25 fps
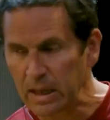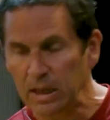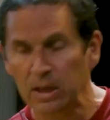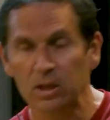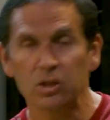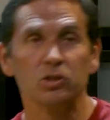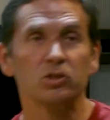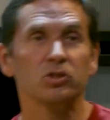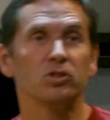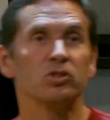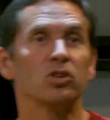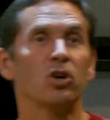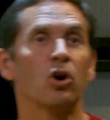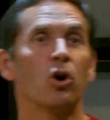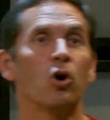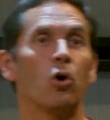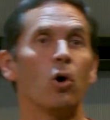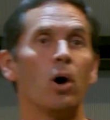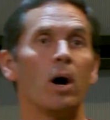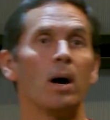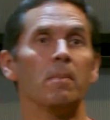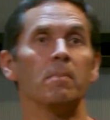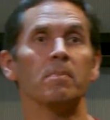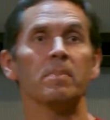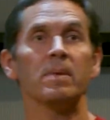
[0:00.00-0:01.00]

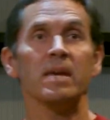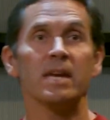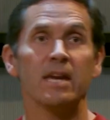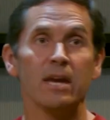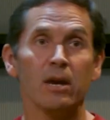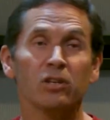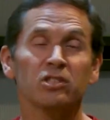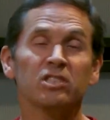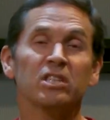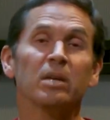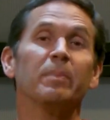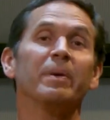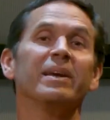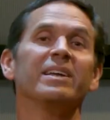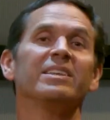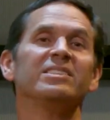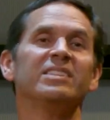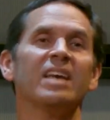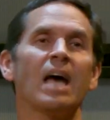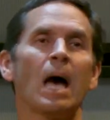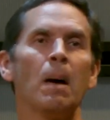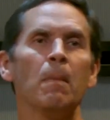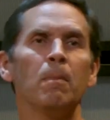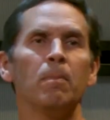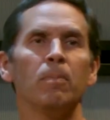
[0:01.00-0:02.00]
So here's some
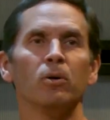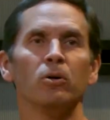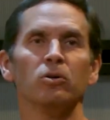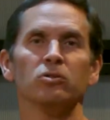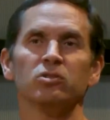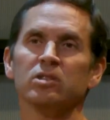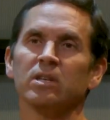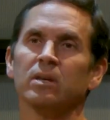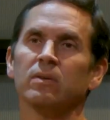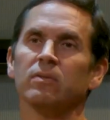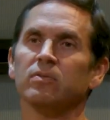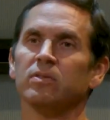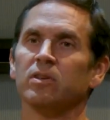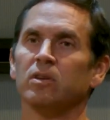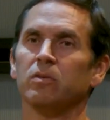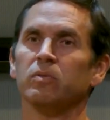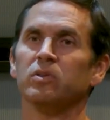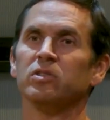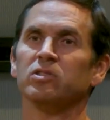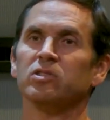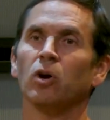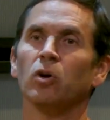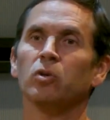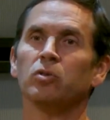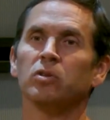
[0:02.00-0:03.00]
examples of the
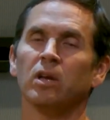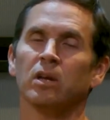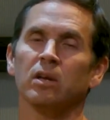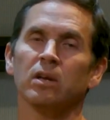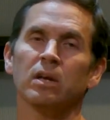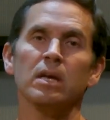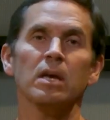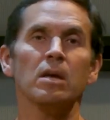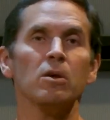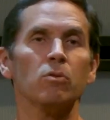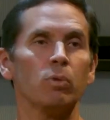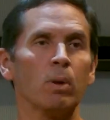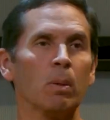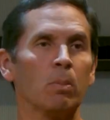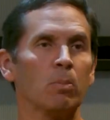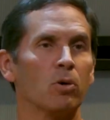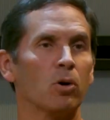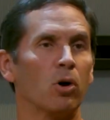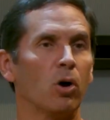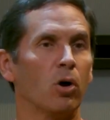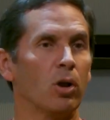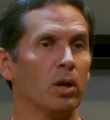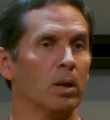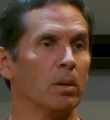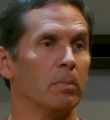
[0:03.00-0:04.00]
resulting, what I'm
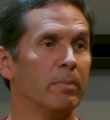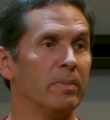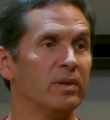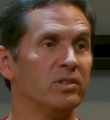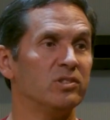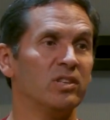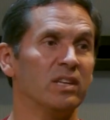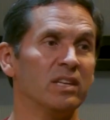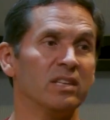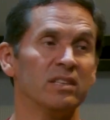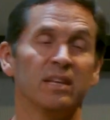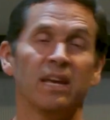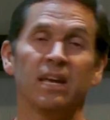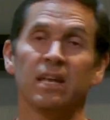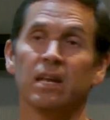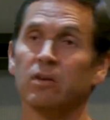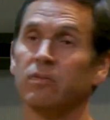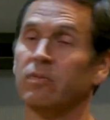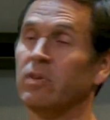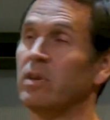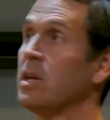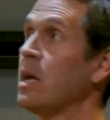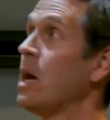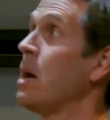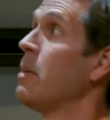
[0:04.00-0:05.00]
calling missing data
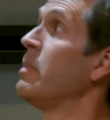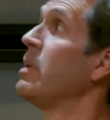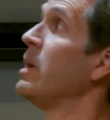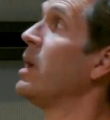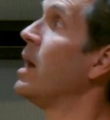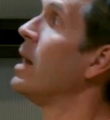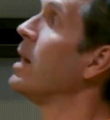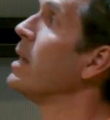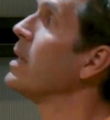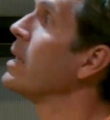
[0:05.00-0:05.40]
phenomena.